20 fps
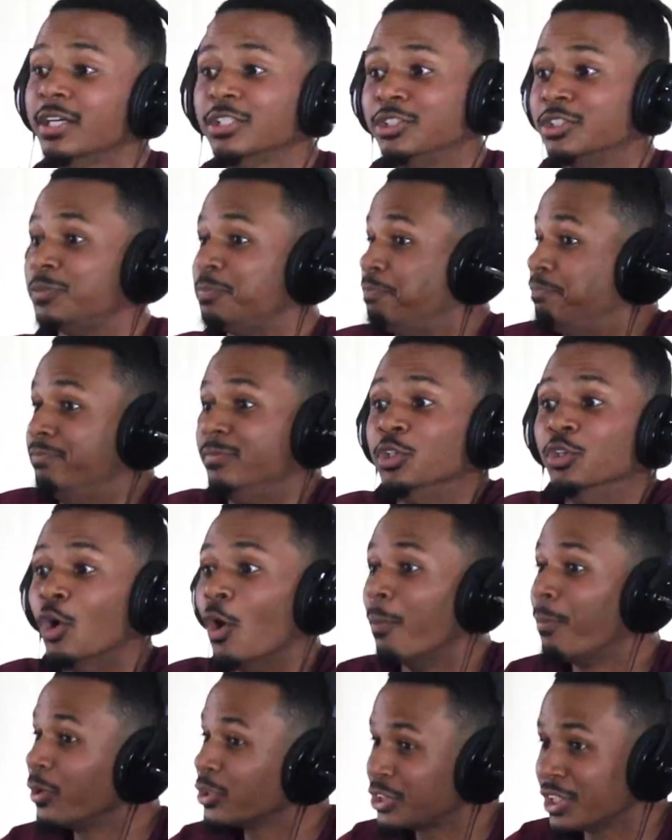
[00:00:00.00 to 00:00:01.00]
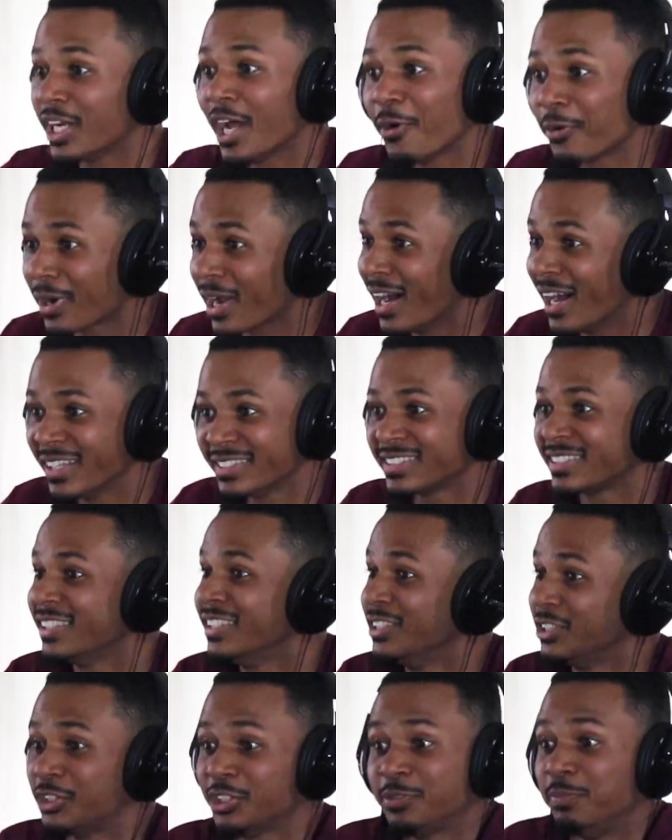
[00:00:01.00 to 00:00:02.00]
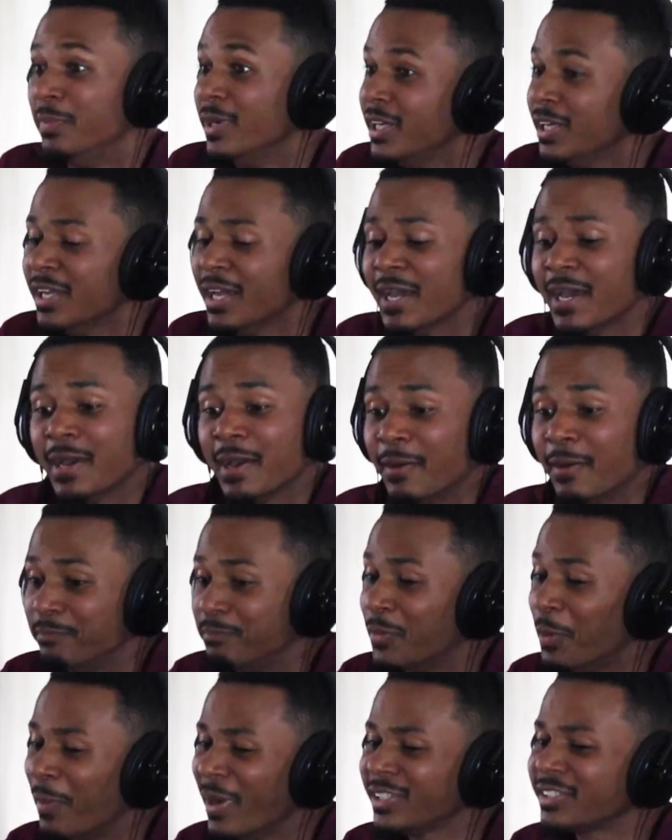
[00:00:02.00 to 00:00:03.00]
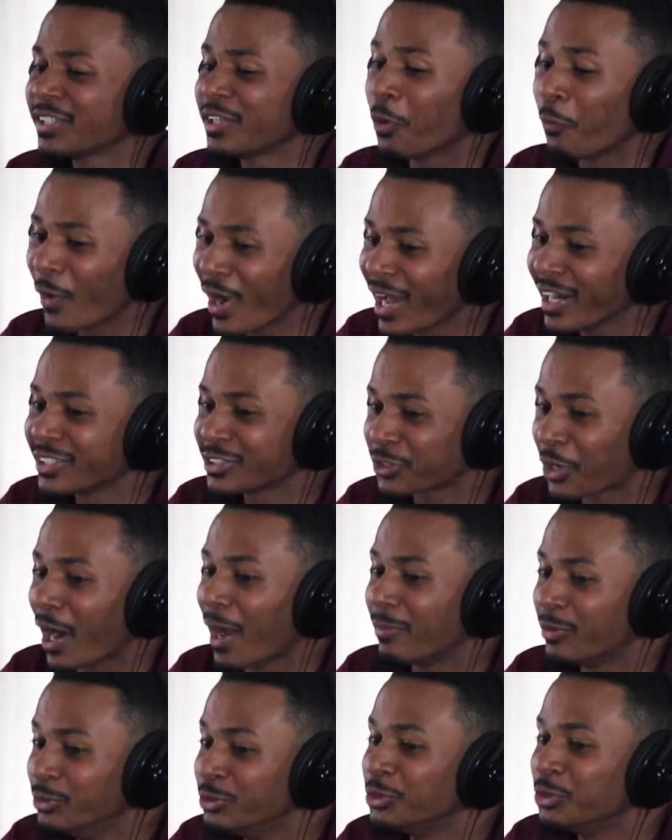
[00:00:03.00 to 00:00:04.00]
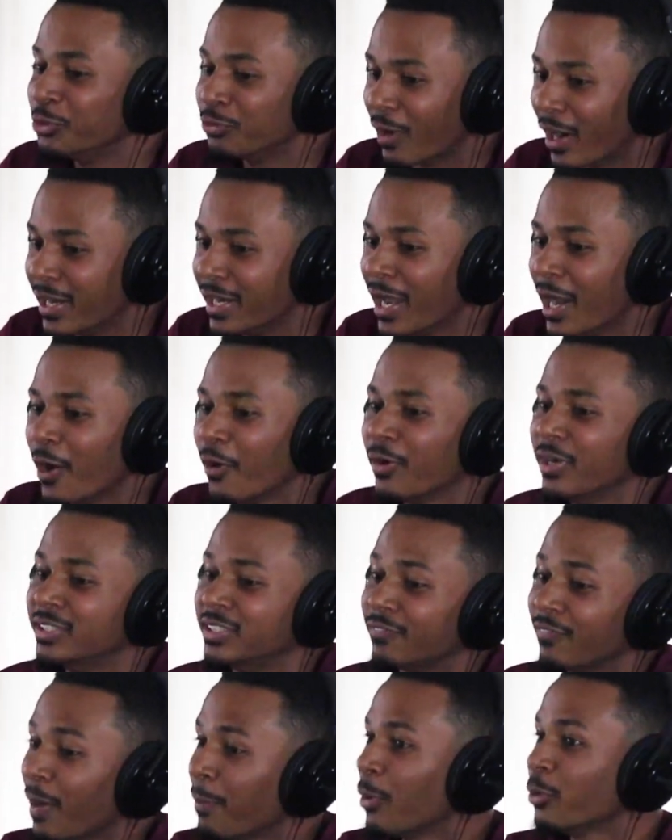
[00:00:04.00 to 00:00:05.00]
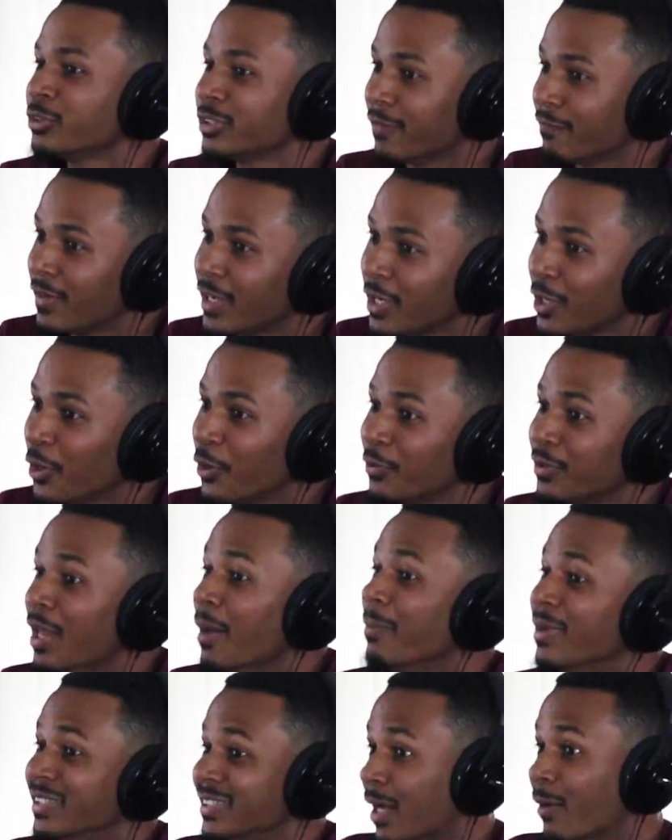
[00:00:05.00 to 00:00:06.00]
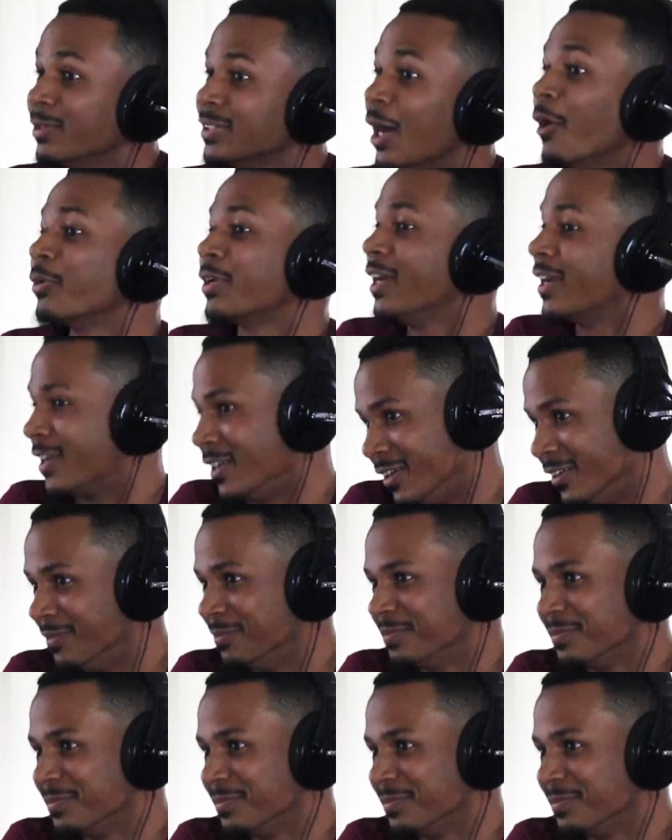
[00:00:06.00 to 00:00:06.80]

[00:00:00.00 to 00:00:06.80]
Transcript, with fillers: just you know, pushing out content, just me the basically the way I describe YouTube right now is if I post a video, that means I was out kicking it.